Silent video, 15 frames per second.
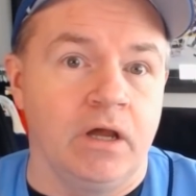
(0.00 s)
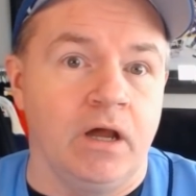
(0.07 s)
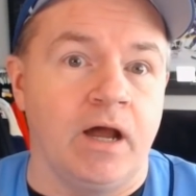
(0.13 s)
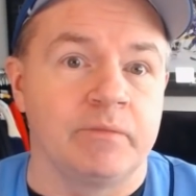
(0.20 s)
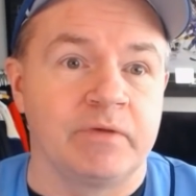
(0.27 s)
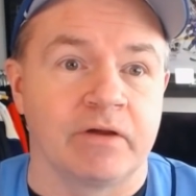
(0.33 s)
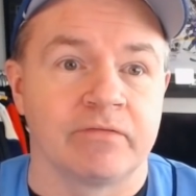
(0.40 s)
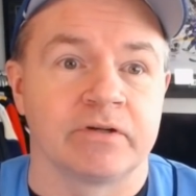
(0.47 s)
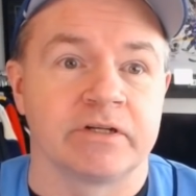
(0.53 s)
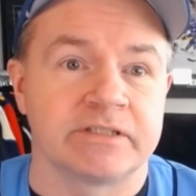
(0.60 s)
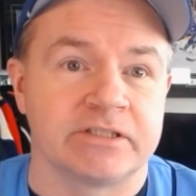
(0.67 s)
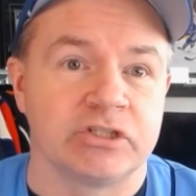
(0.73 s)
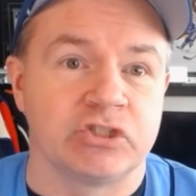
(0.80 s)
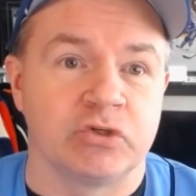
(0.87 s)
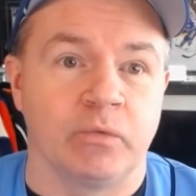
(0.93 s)
I'm never in a
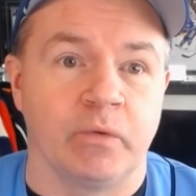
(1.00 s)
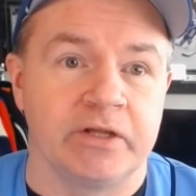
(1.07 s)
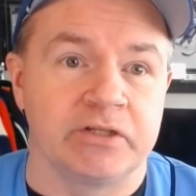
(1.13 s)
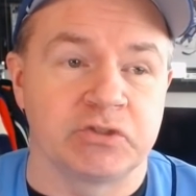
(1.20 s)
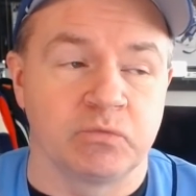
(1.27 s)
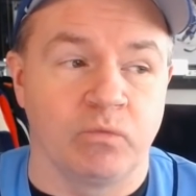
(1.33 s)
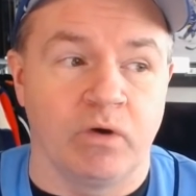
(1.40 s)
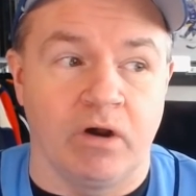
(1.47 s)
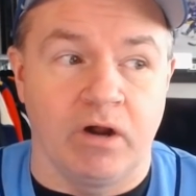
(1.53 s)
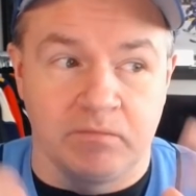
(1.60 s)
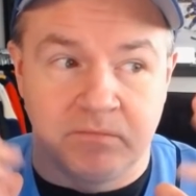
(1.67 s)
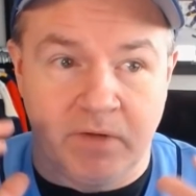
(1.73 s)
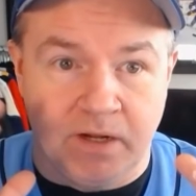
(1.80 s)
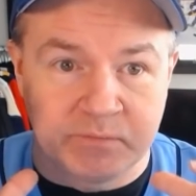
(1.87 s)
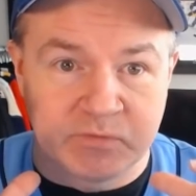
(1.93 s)
situation where
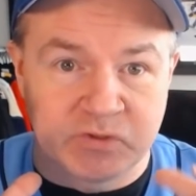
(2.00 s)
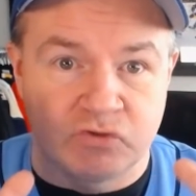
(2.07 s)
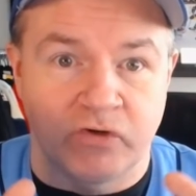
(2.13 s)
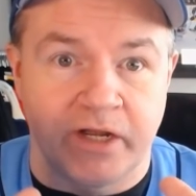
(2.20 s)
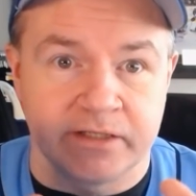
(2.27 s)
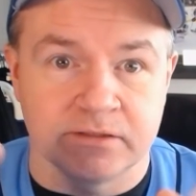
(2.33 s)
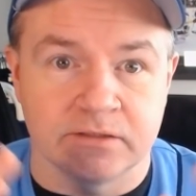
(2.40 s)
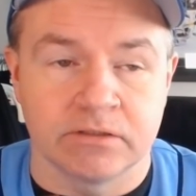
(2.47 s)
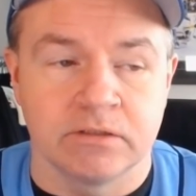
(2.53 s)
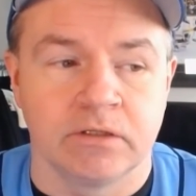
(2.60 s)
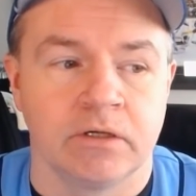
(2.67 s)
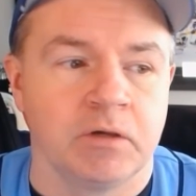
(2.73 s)
I'm stressed.